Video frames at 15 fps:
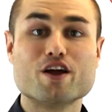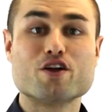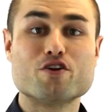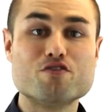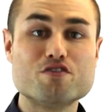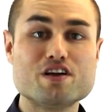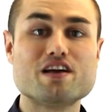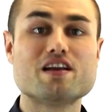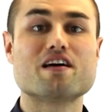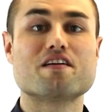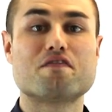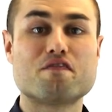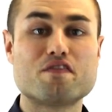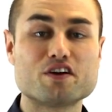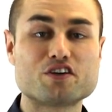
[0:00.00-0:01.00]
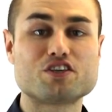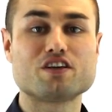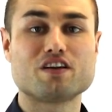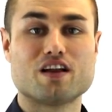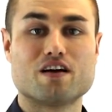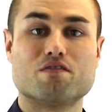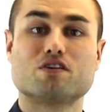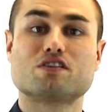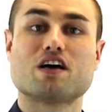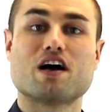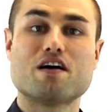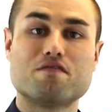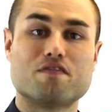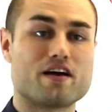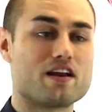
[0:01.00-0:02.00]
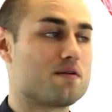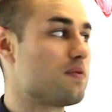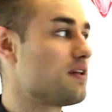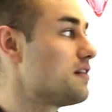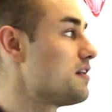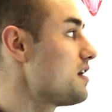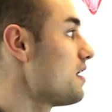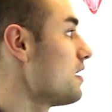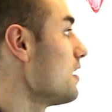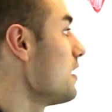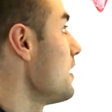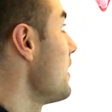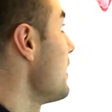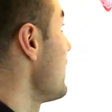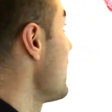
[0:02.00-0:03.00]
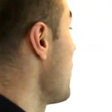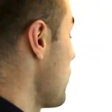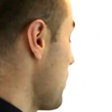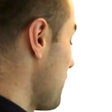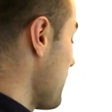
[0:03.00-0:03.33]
you need efficient levels of vitamin D. Now what